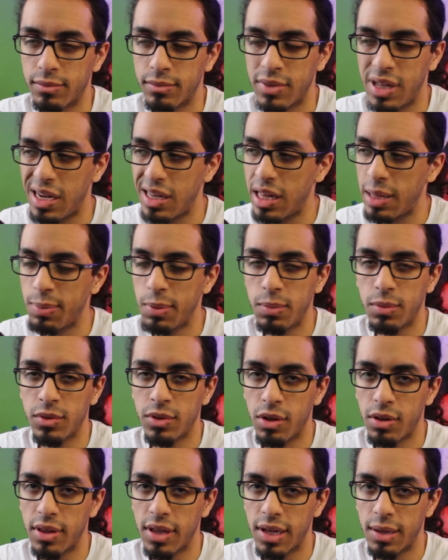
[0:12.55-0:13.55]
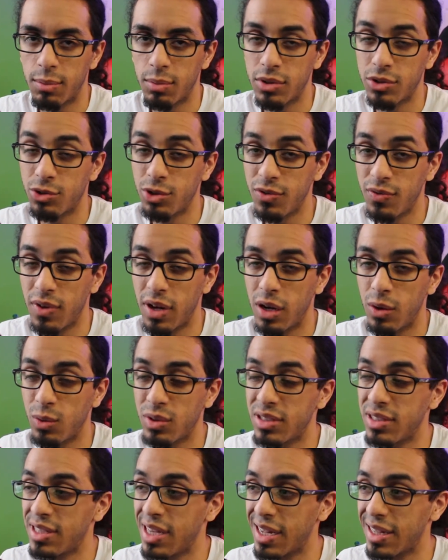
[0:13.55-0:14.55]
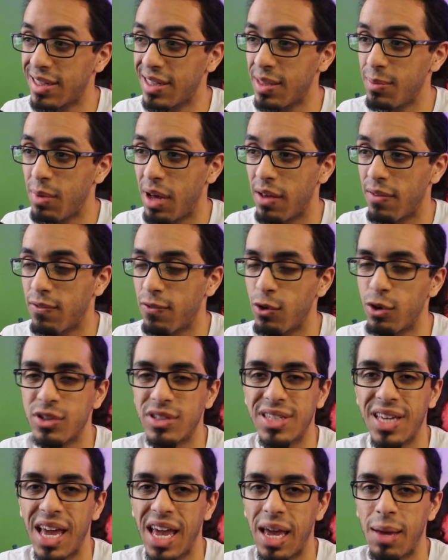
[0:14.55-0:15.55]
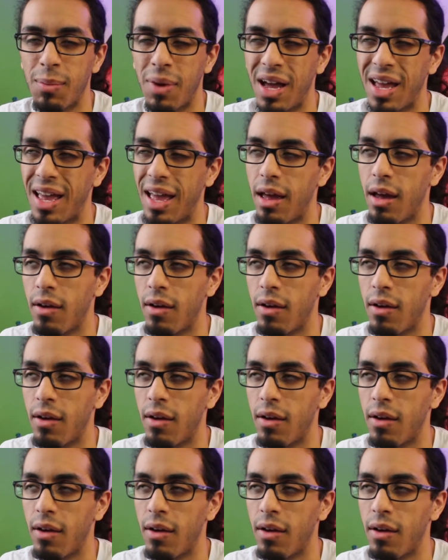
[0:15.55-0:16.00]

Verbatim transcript: Not a lot of people know that, but Street Fighter was technically my first game I